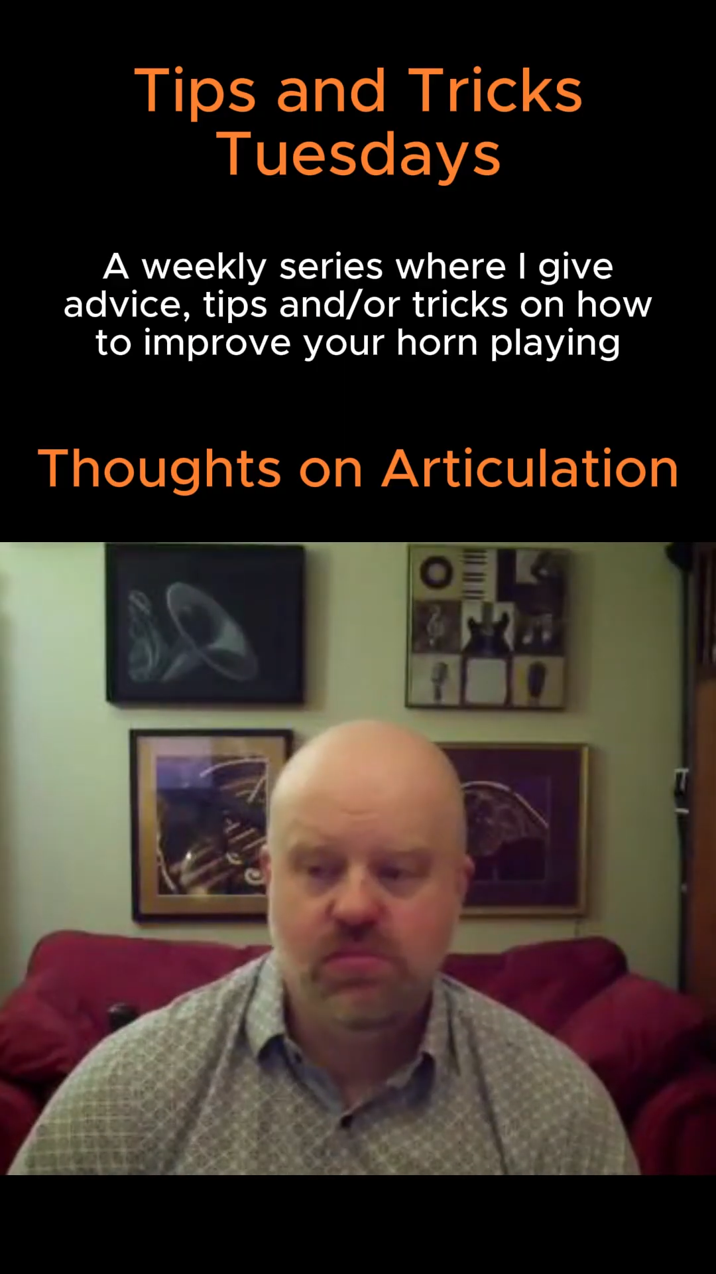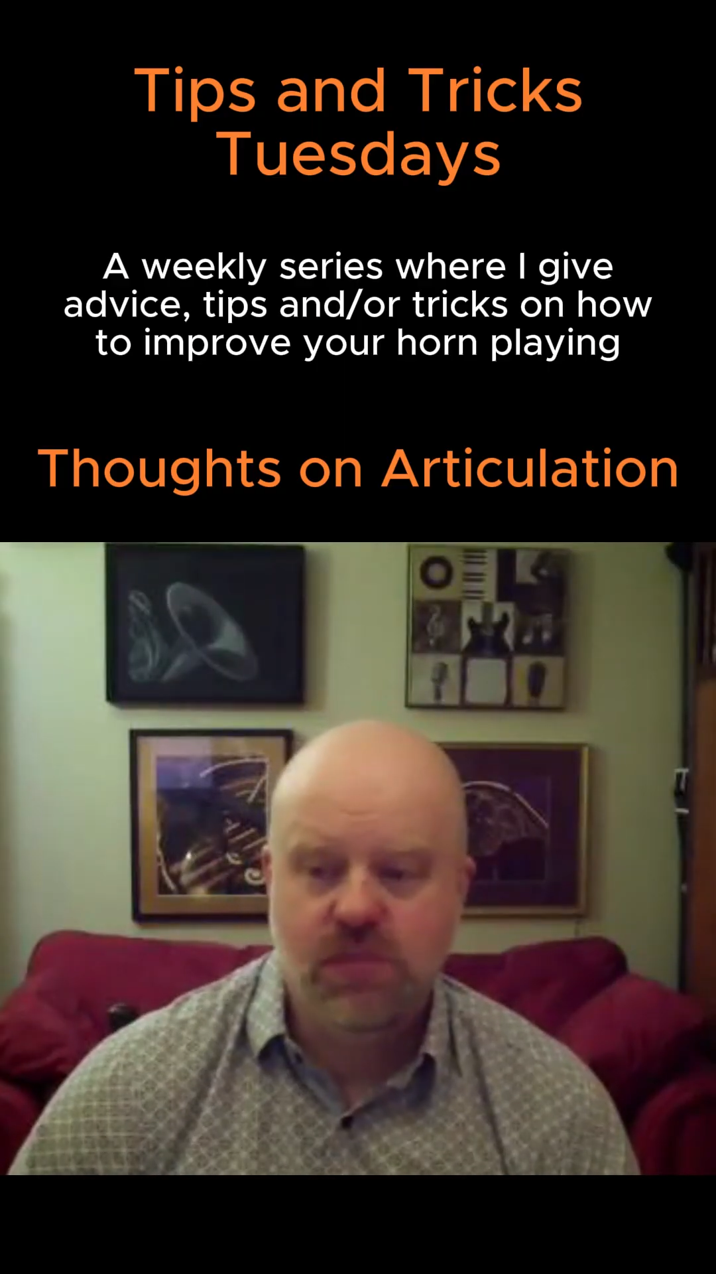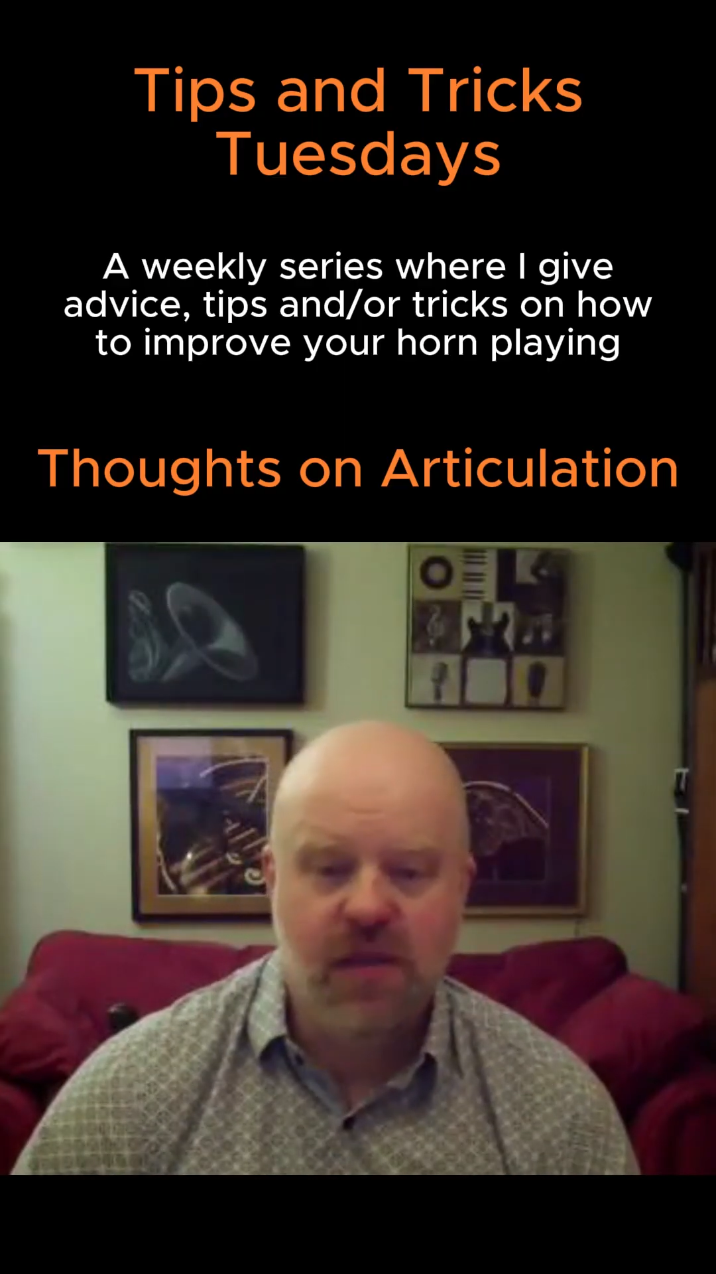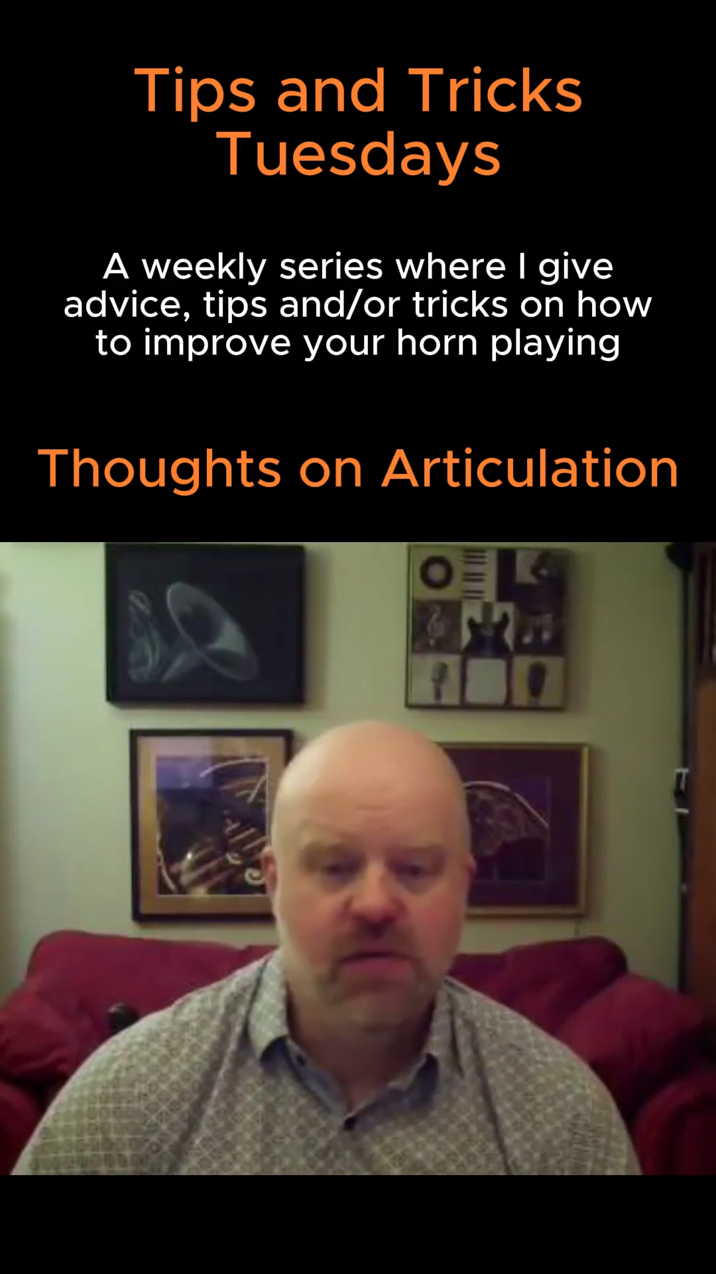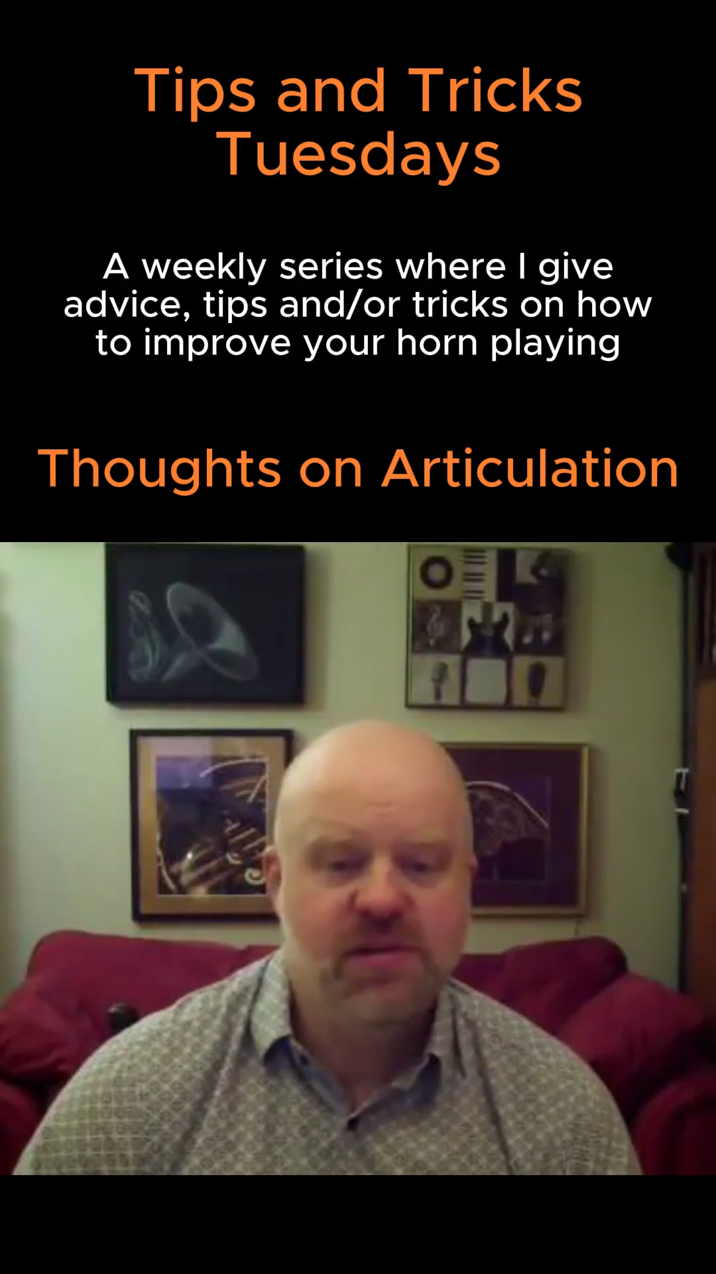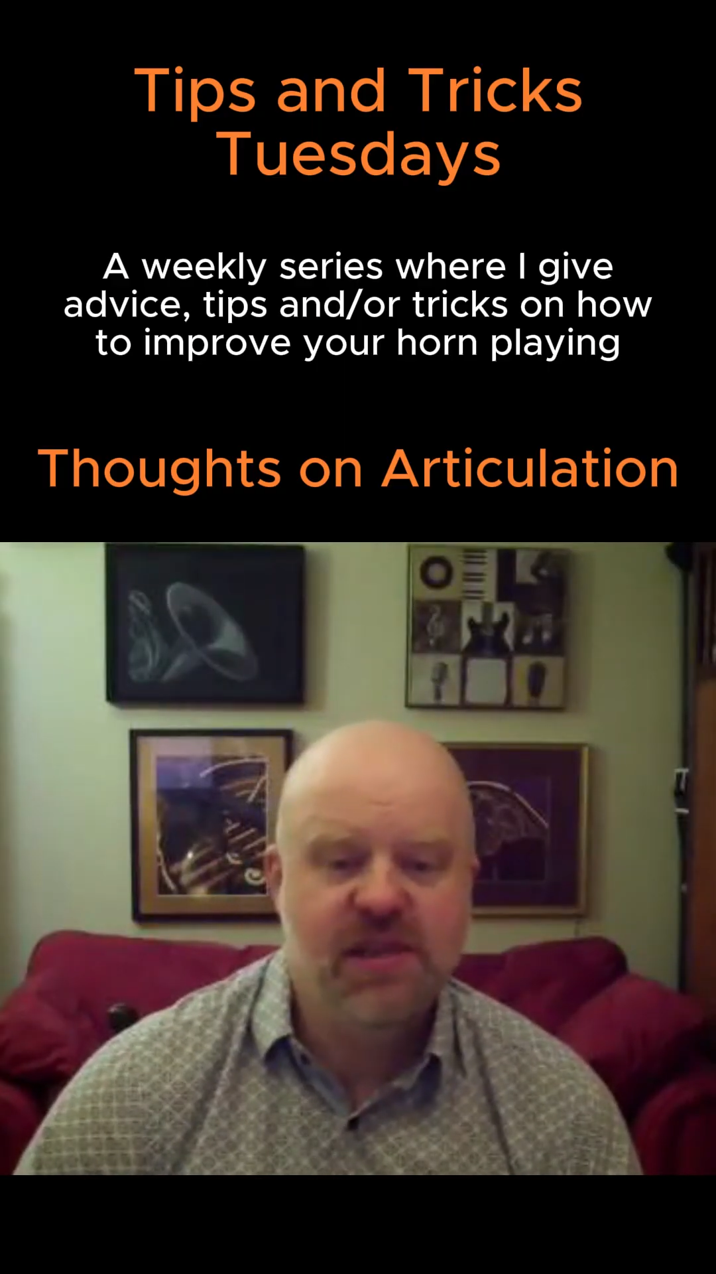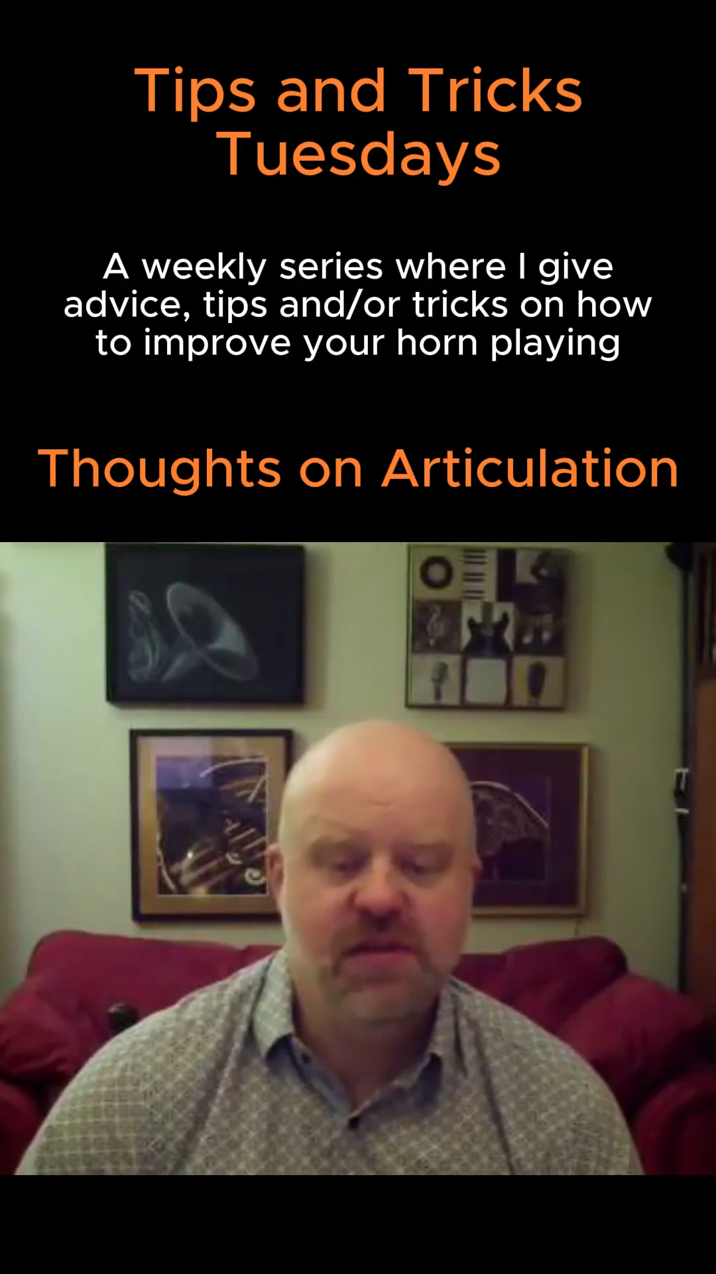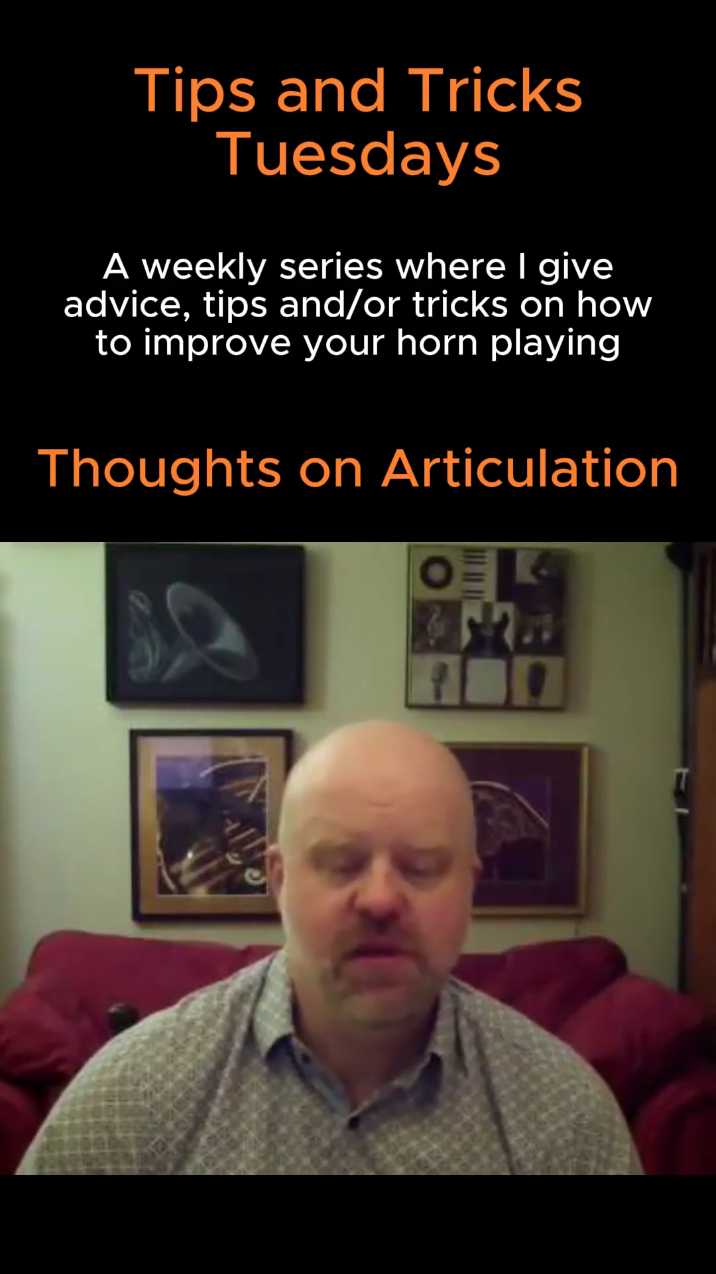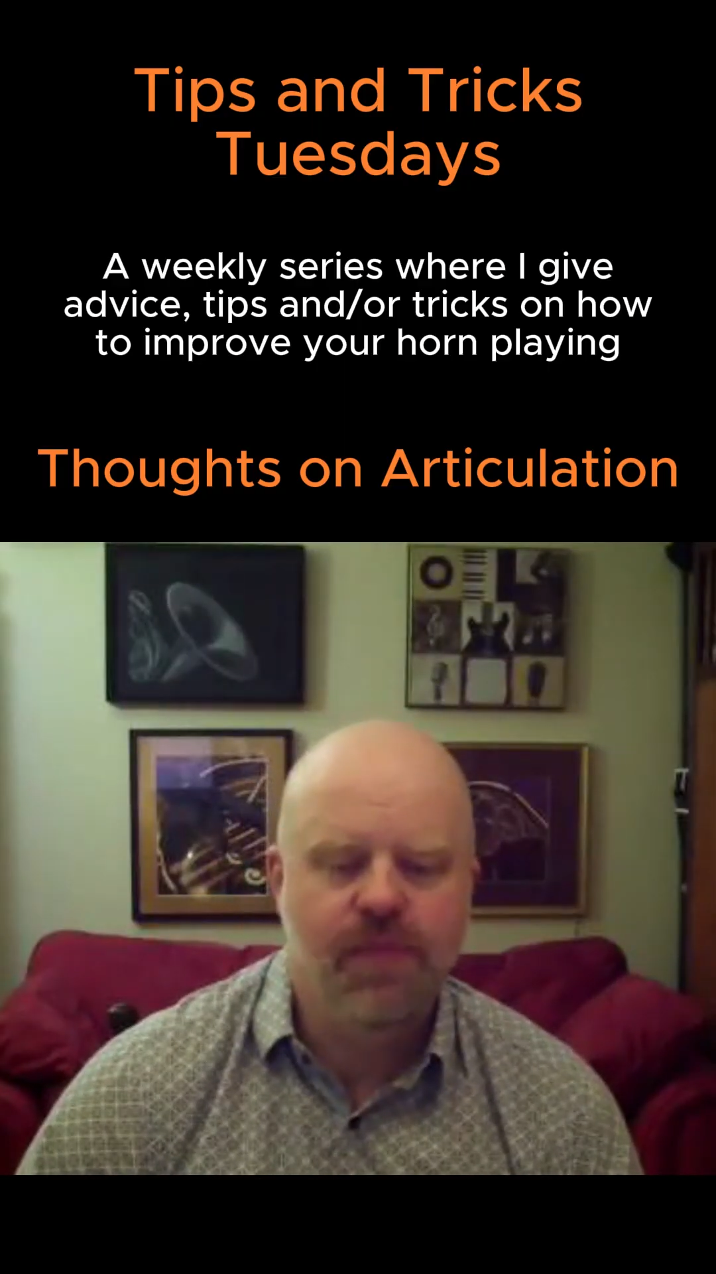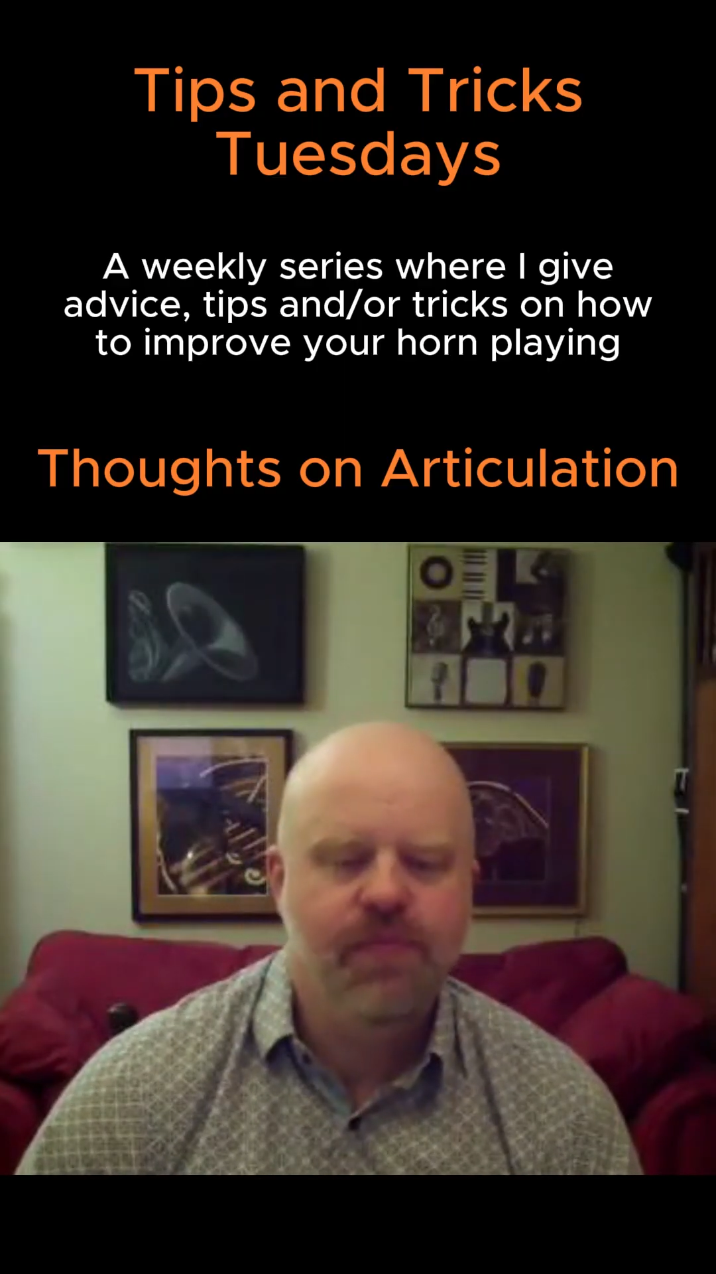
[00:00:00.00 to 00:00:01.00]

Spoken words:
can you sizzle it?